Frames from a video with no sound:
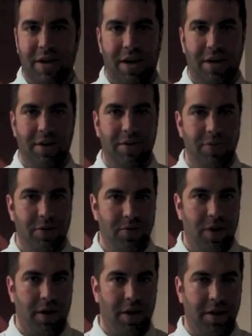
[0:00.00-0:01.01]
getting interviewed
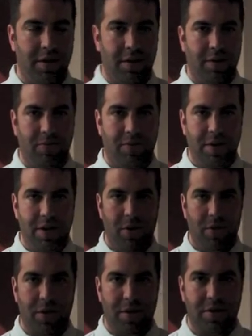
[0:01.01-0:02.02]
on a little
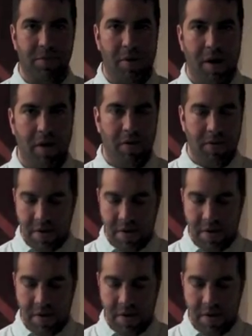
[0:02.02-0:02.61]
video thing tomorrow.